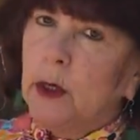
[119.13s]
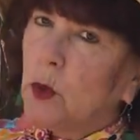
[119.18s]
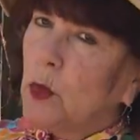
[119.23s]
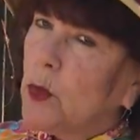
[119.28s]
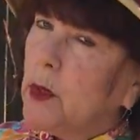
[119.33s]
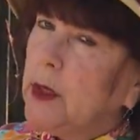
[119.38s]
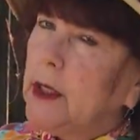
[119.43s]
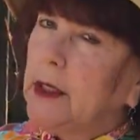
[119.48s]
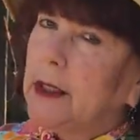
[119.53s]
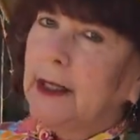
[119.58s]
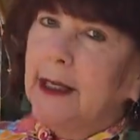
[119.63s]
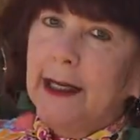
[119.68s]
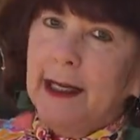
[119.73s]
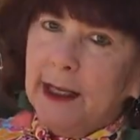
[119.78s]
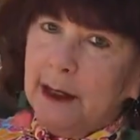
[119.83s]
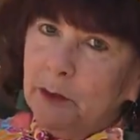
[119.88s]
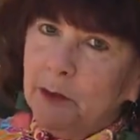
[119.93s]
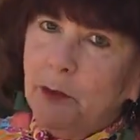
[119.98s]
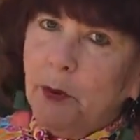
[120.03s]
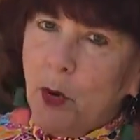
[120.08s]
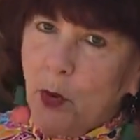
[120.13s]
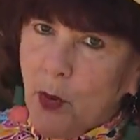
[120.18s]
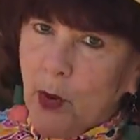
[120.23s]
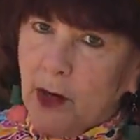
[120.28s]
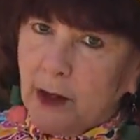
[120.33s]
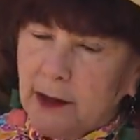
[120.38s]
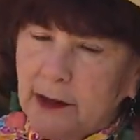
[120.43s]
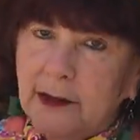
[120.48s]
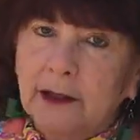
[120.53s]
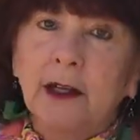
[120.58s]
really
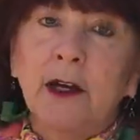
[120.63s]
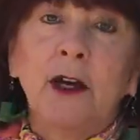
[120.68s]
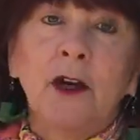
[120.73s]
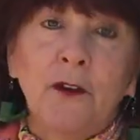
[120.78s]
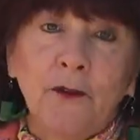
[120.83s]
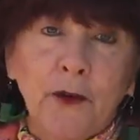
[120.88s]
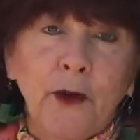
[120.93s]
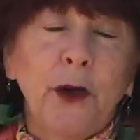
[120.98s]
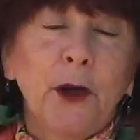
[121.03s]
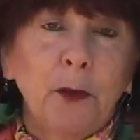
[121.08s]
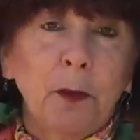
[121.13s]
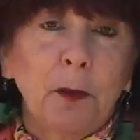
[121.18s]
important for your